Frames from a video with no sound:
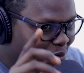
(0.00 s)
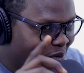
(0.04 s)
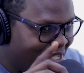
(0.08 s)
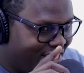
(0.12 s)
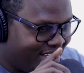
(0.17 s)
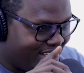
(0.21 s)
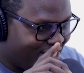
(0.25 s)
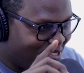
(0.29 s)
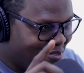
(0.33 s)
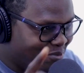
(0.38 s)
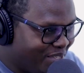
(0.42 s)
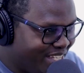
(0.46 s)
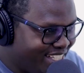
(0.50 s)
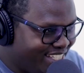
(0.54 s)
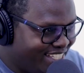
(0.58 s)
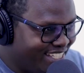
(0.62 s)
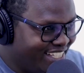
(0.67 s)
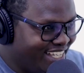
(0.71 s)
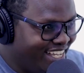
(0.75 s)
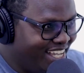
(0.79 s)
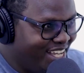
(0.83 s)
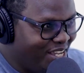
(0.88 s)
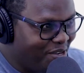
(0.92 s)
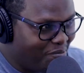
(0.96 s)
which is
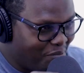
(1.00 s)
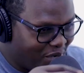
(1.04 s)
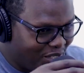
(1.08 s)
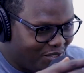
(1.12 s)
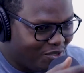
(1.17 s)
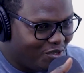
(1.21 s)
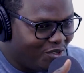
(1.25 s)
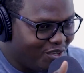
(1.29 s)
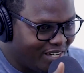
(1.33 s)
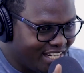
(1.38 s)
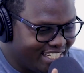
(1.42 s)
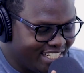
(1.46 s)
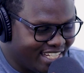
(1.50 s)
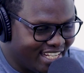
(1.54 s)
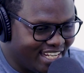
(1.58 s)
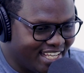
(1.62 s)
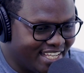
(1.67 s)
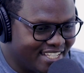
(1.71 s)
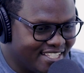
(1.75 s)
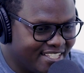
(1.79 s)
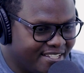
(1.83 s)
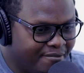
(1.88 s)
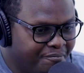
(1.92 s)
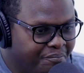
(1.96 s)
which, but you're going to tell
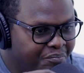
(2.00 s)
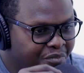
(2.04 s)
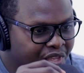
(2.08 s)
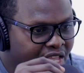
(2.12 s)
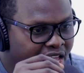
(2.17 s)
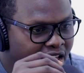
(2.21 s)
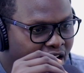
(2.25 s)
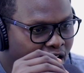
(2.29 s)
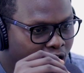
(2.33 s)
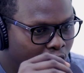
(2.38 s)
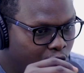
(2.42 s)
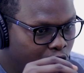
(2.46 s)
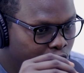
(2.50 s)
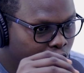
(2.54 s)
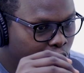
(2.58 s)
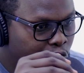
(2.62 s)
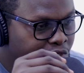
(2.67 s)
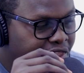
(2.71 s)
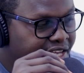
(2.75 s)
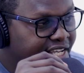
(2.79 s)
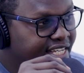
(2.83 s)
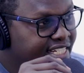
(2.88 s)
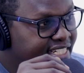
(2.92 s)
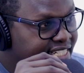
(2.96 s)
us. How do you
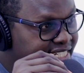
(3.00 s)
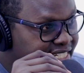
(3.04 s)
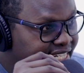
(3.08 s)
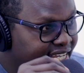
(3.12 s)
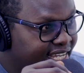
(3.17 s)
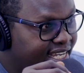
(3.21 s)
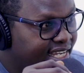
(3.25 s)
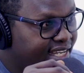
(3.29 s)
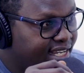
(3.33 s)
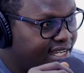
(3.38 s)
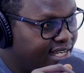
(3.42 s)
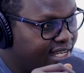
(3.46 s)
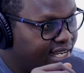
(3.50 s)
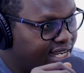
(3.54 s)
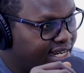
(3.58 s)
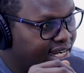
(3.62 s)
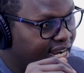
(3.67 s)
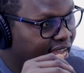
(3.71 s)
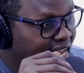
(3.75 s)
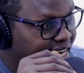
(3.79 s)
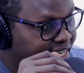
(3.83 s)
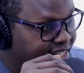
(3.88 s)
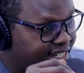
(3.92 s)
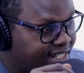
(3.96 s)
think tech
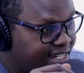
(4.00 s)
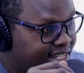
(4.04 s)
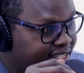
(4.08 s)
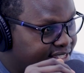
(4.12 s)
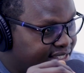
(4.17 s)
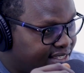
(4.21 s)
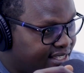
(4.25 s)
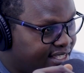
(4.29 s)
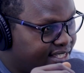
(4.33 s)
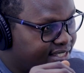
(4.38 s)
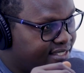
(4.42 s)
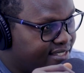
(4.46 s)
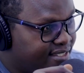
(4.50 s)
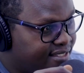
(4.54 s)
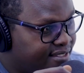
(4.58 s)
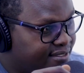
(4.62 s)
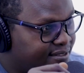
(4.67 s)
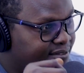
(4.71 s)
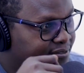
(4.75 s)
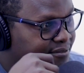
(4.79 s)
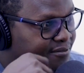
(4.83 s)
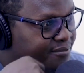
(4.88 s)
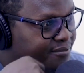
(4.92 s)
can address this?